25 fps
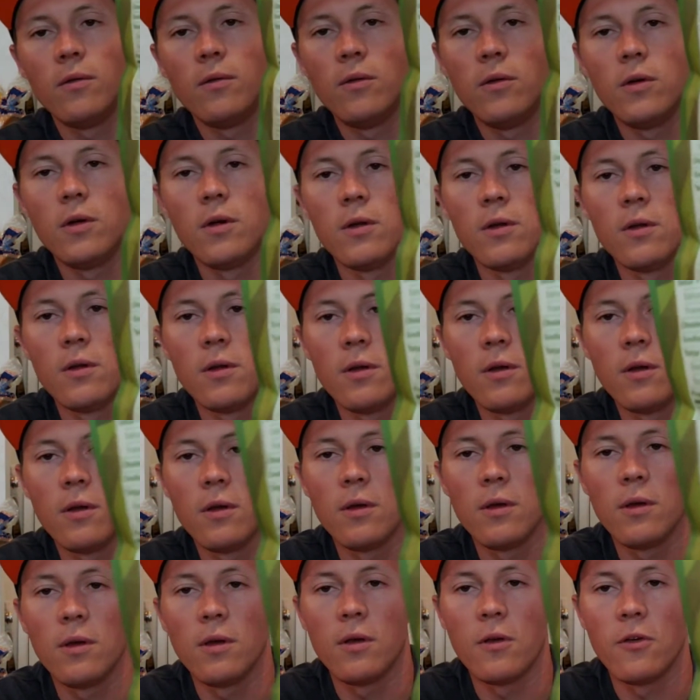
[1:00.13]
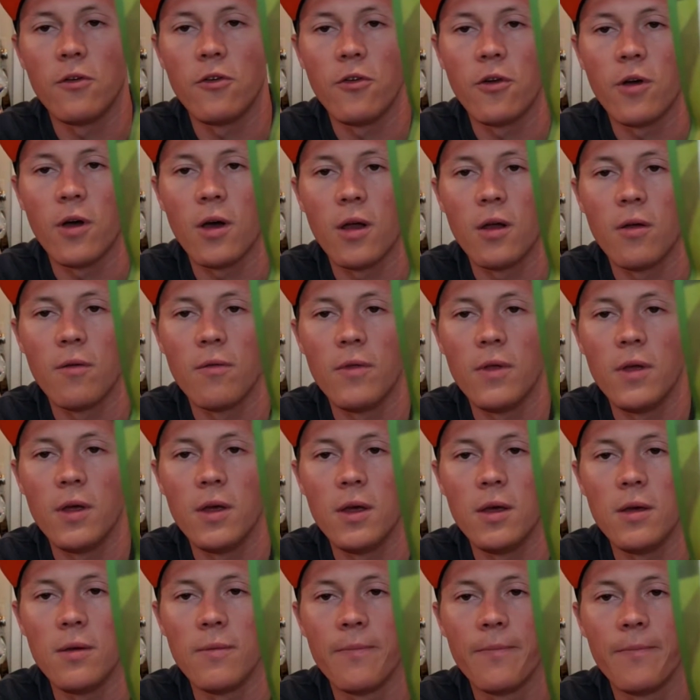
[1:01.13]
You can get a shot of
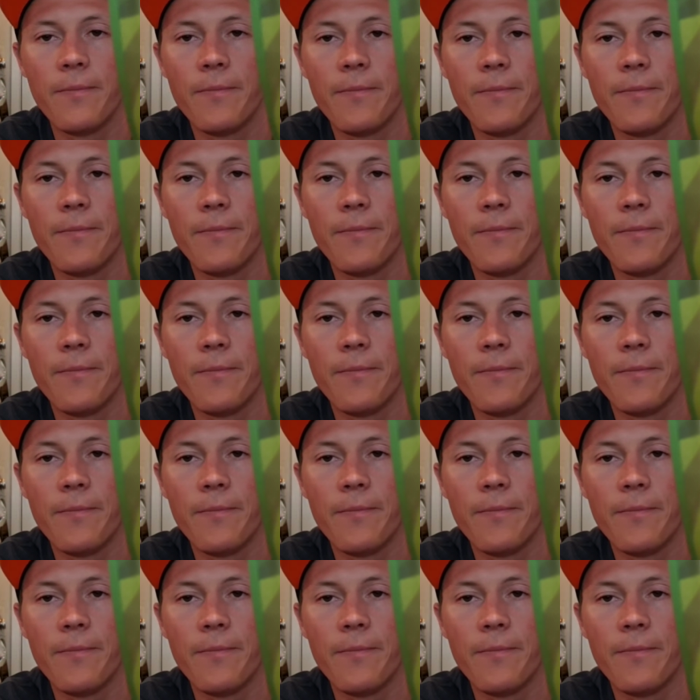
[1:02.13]
the